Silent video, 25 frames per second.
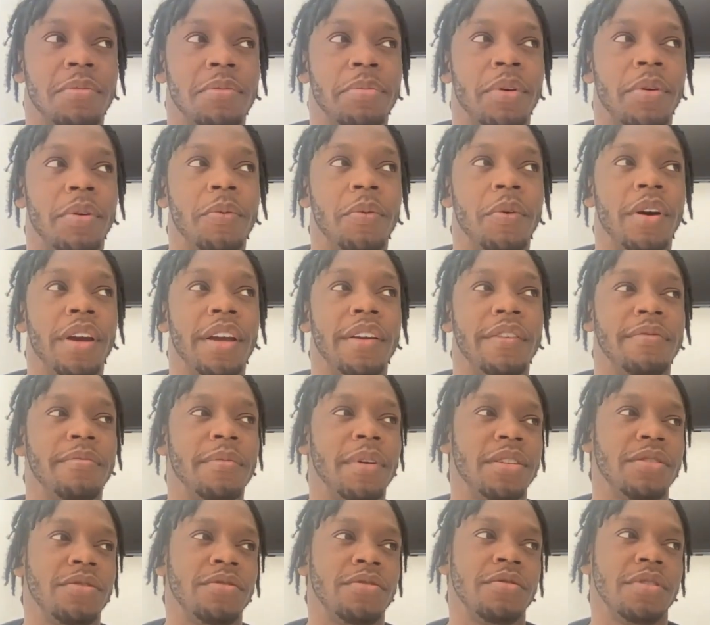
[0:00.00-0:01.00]
but what if my
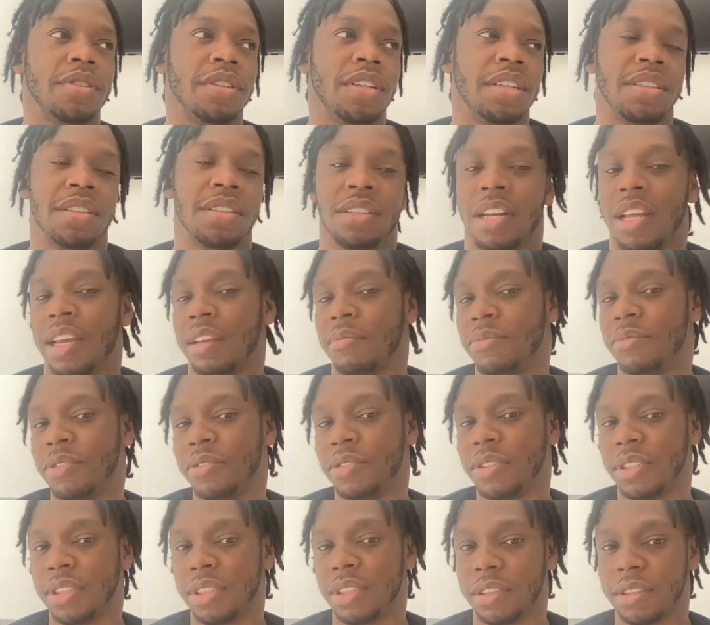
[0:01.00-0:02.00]
daughter doesn't like
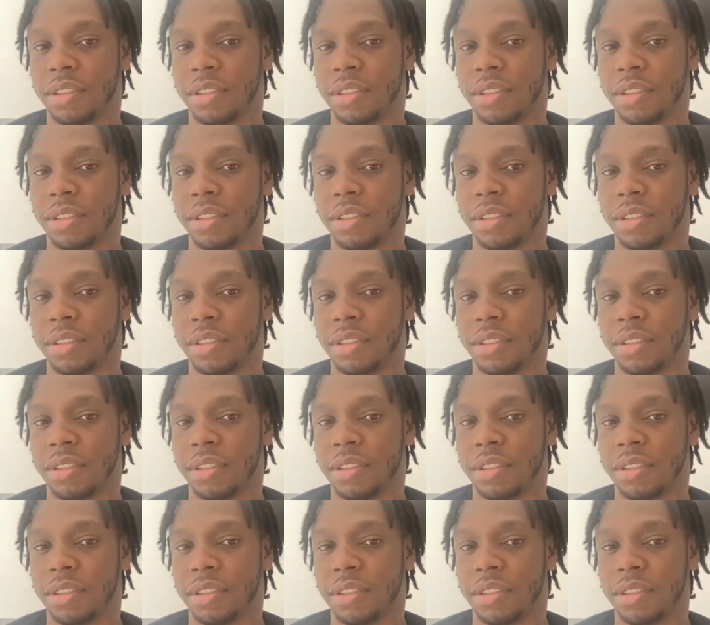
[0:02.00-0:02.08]
music,